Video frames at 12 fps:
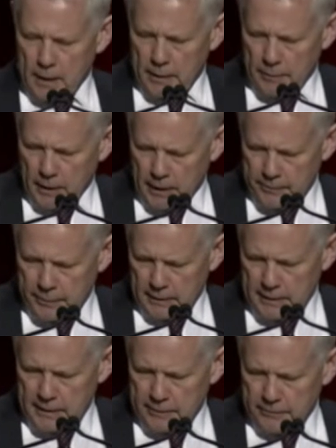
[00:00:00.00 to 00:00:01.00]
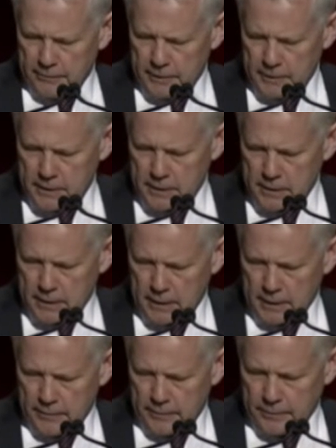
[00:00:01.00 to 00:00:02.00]
Um, I believe that
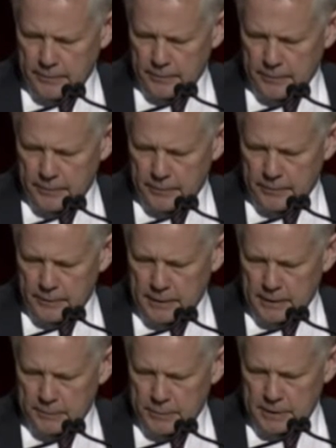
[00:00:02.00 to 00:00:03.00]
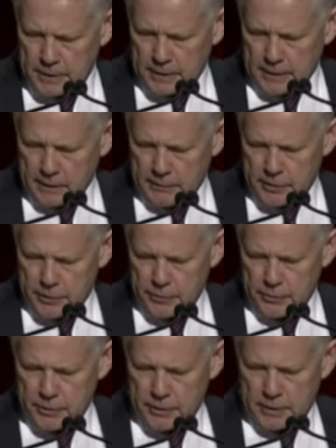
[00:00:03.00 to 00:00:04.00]
um, the particular
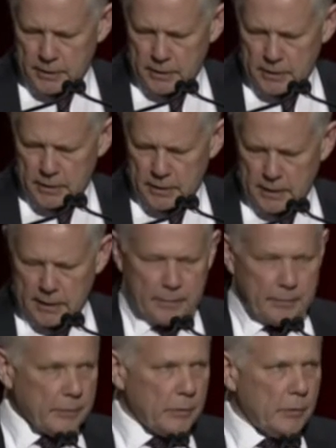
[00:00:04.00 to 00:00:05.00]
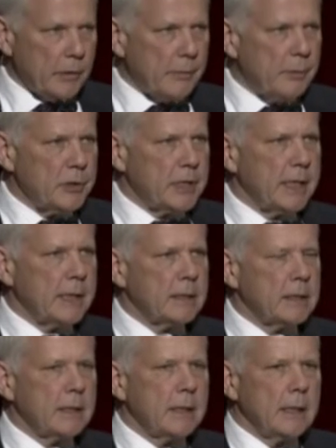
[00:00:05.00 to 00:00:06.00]
issues that um, you
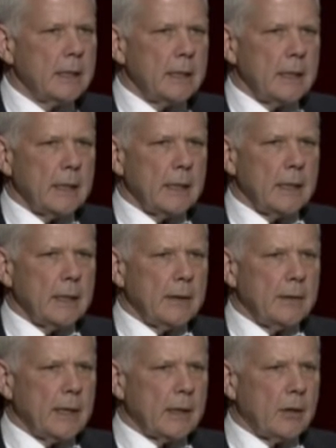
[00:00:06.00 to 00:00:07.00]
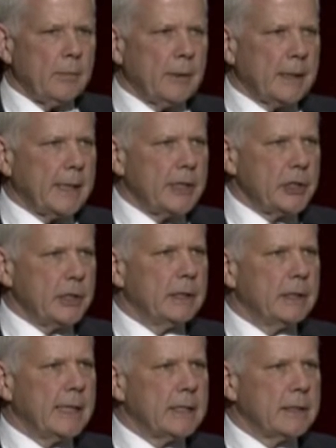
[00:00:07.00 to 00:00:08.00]
represent uh, a
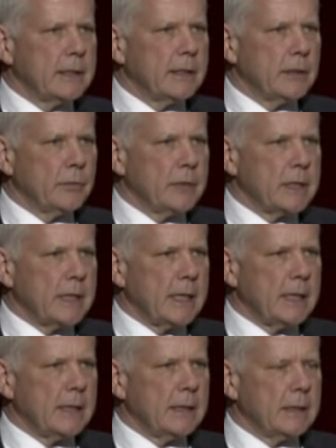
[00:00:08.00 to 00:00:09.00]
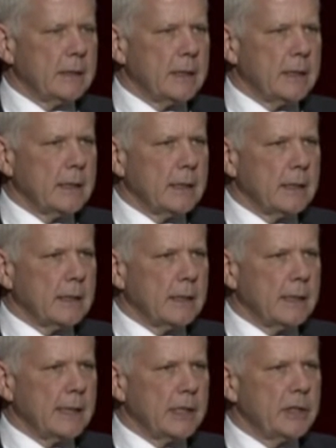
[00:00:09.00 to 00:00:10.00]
complication in that, and that it was a uh,
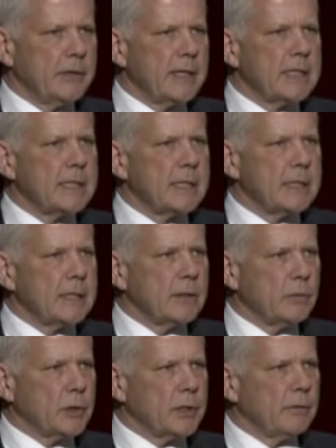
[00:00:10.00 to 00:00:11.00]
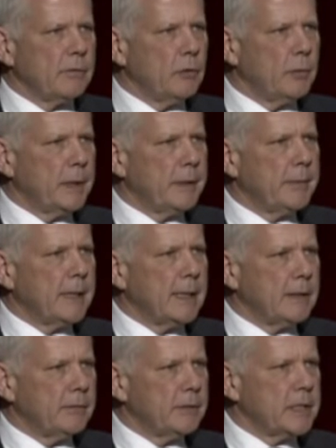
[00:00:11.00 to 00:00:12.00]
collection of assets that wasn't formally
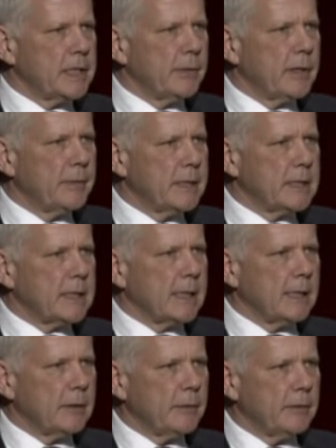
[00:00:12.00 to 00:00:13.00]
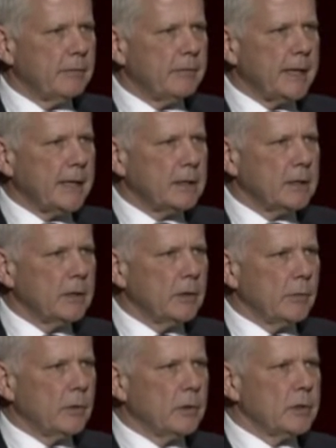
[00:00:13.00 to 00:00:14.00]
part of the CYB sale, but in fact
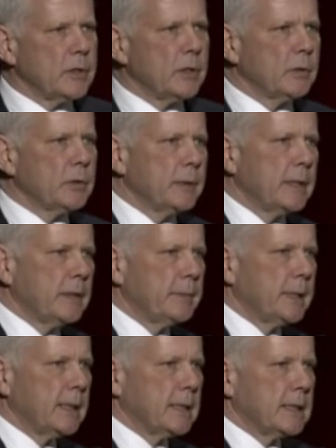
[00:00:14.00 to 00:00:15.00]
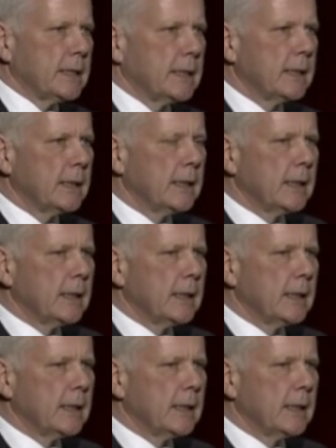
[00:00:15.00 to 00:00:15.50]
were on sold to another party.